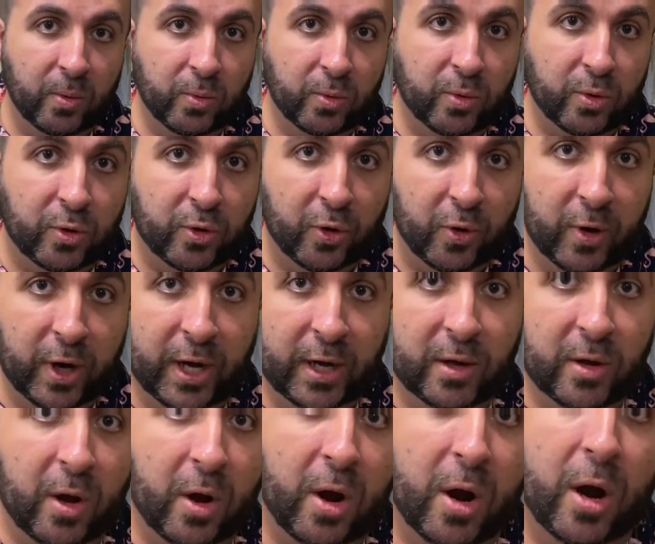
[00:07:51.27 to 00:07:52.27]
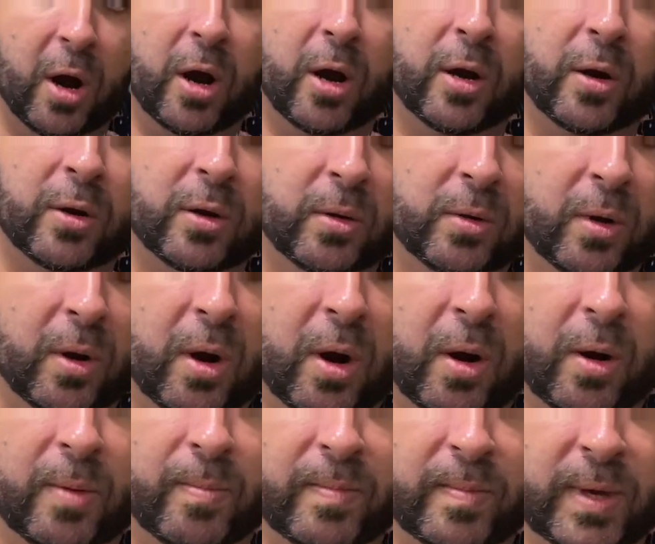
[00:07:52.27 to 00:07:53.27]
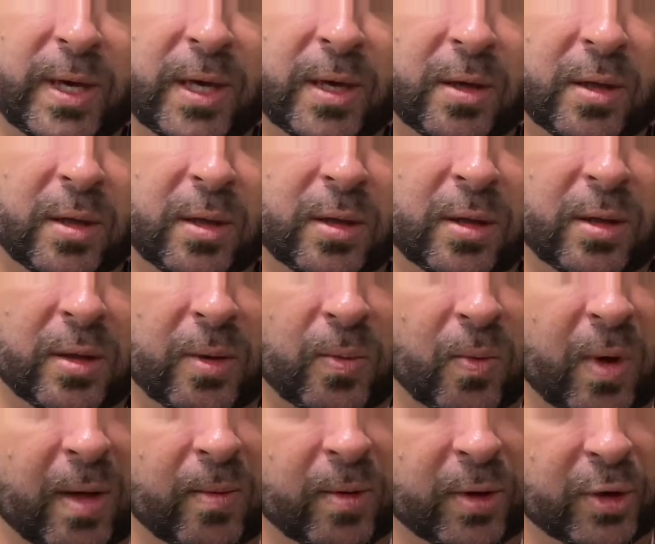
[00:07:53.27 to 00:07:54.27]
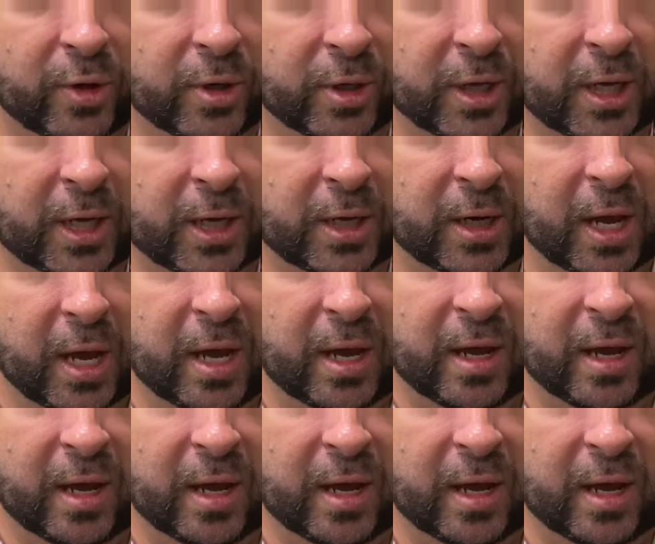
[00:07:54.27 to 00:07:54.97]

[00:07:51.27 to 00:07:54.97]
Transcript: during our meal while we're cooking.